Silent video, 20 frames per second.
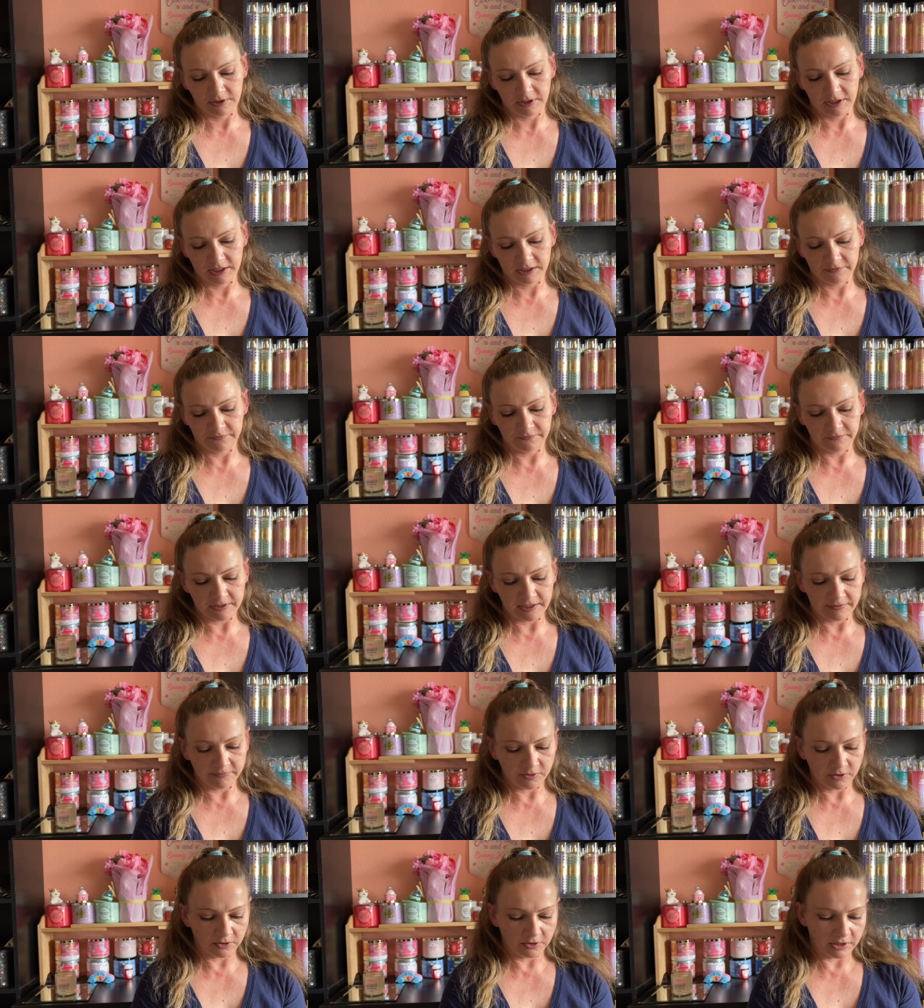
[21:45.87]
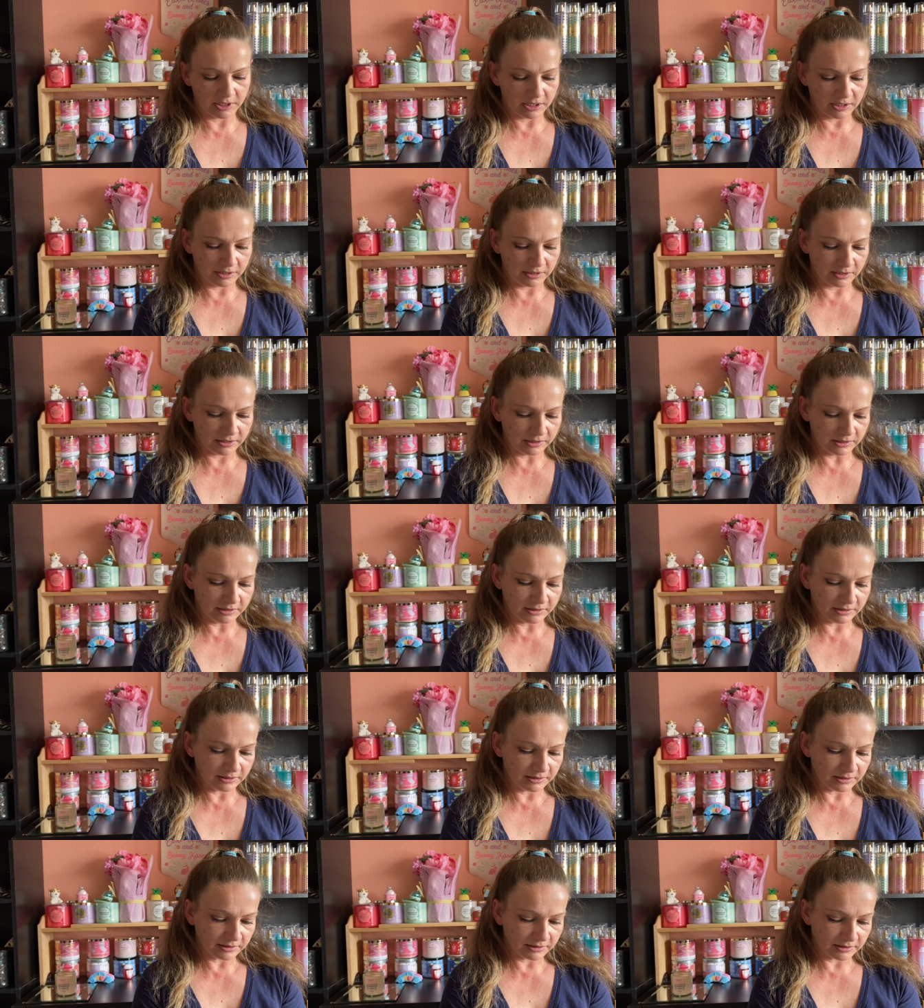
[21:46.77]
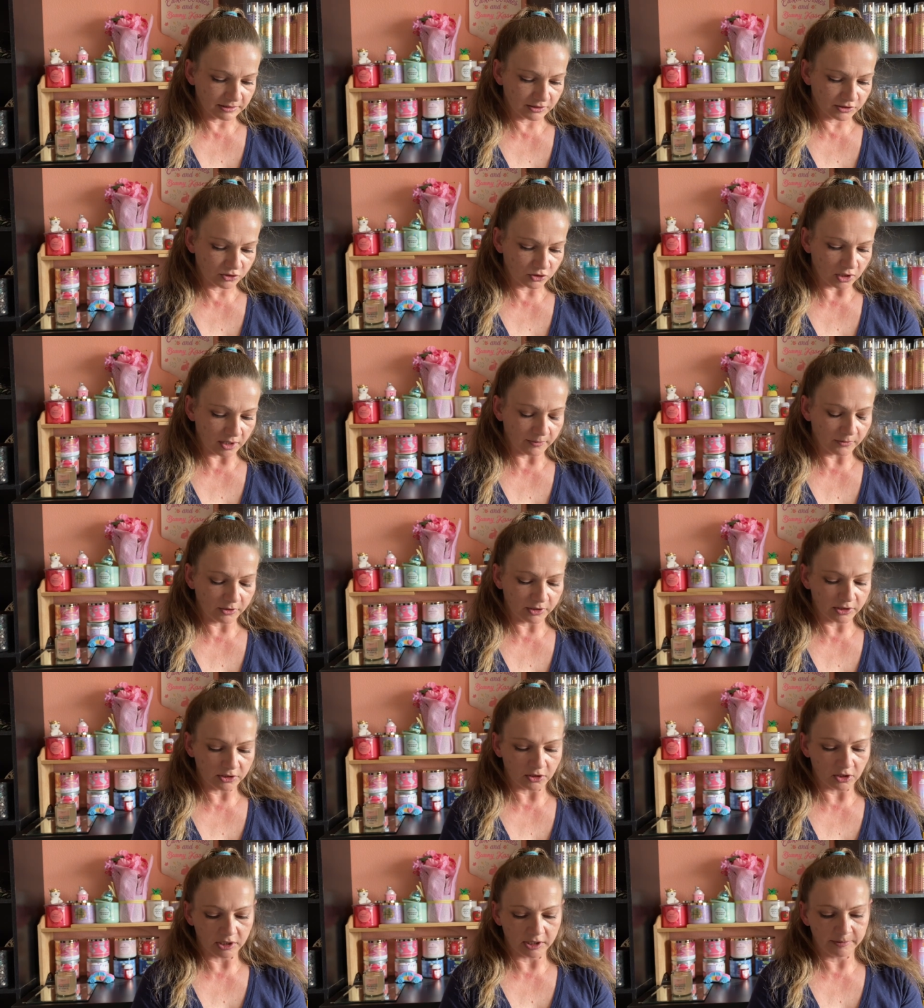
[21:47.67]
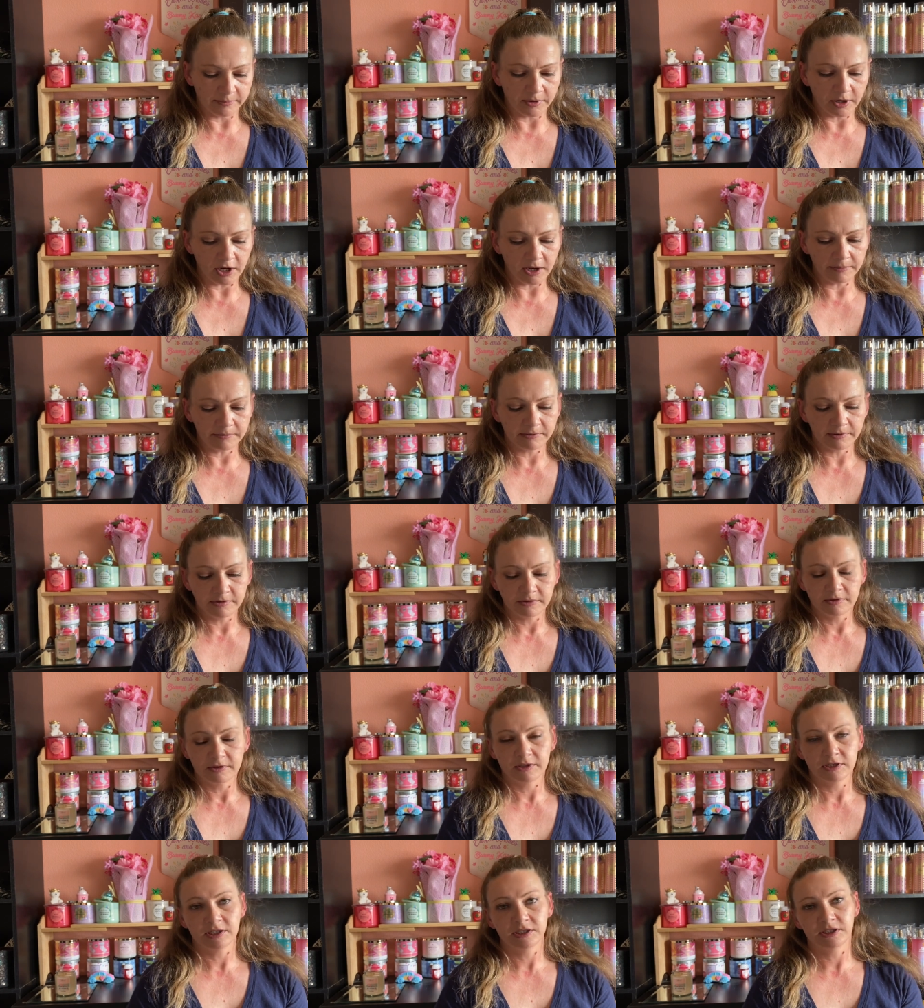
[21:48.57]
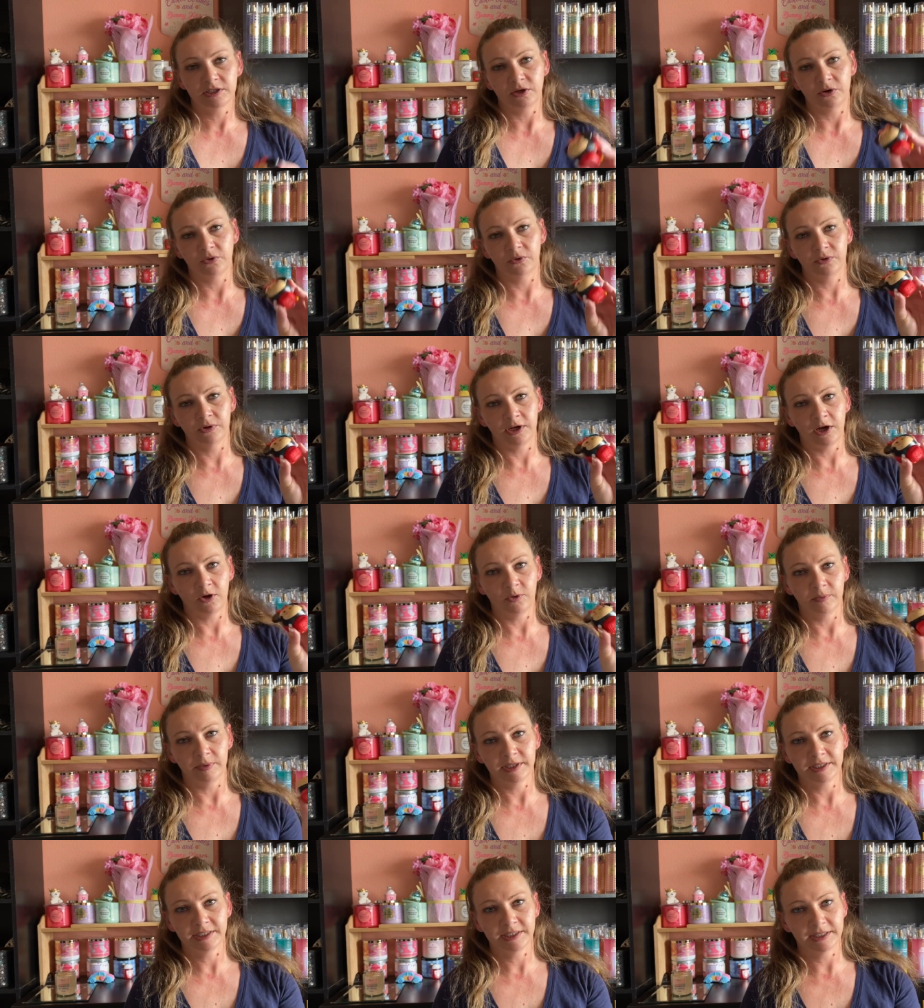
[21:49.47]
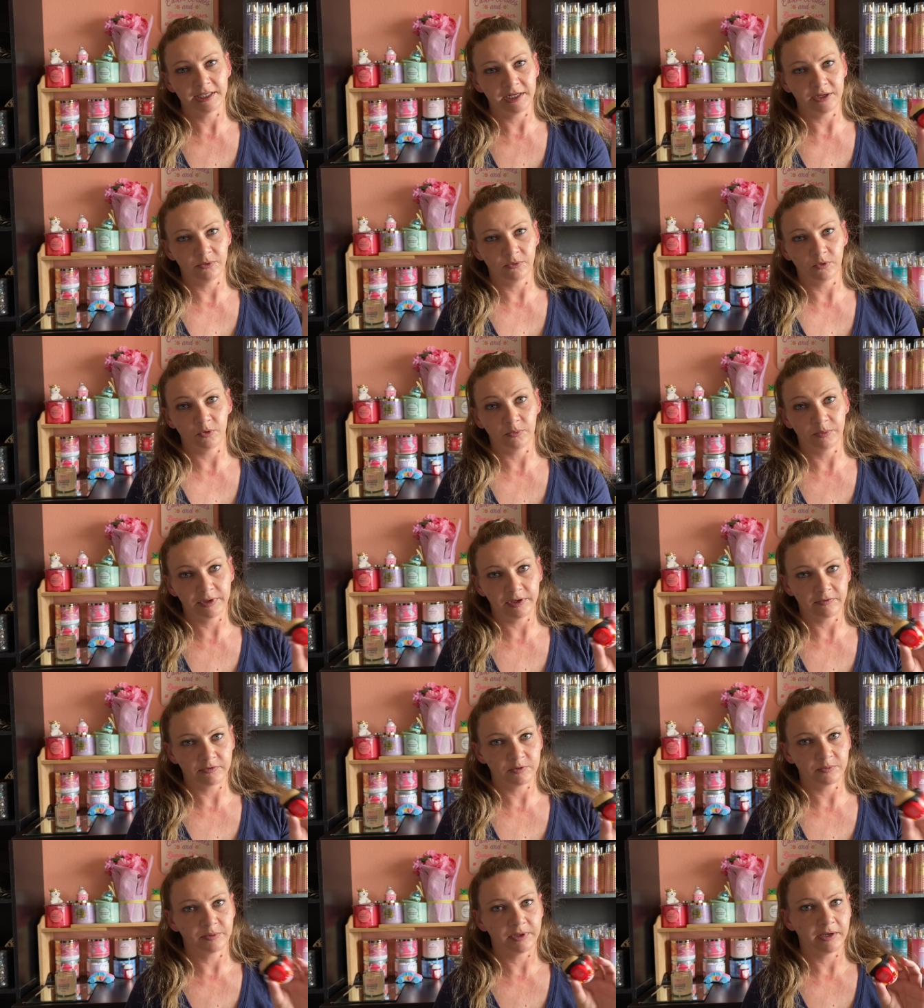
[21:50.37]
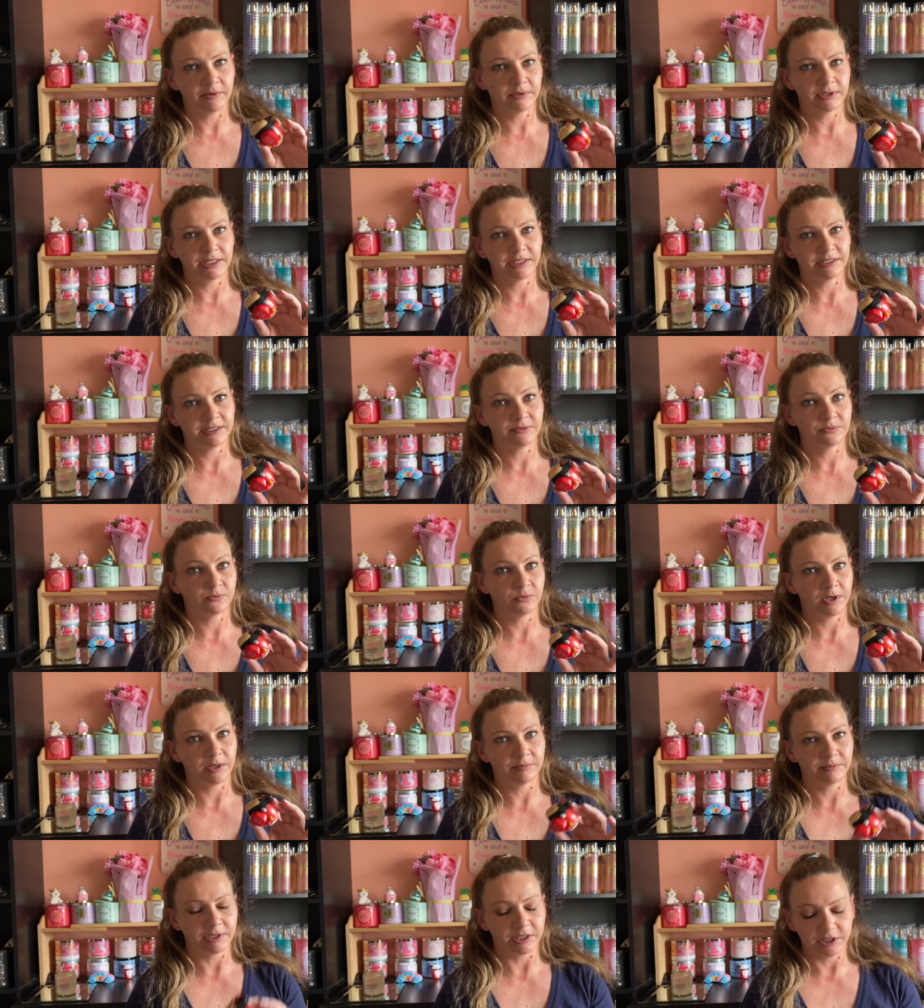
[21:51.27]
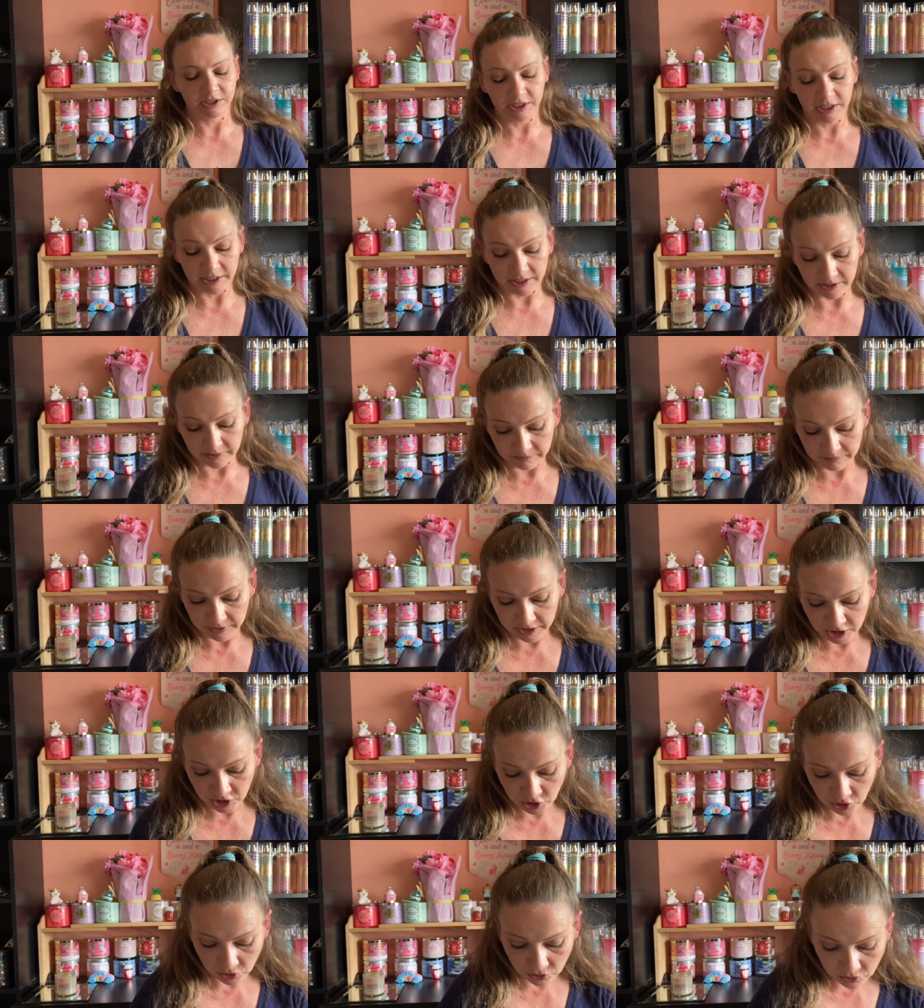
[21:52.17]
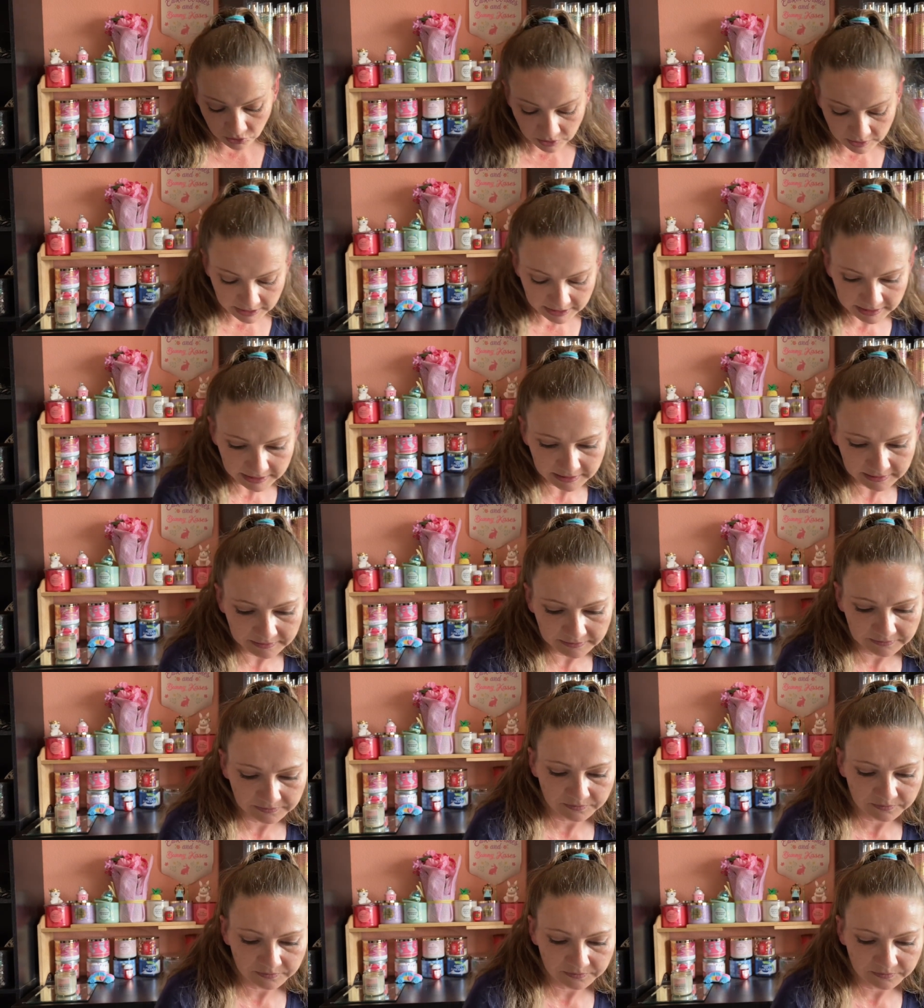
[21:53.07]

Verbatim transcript: And the flavor is strawberry lollipop. So now Miss Sita will be able to play with this when I'm done taking pictures.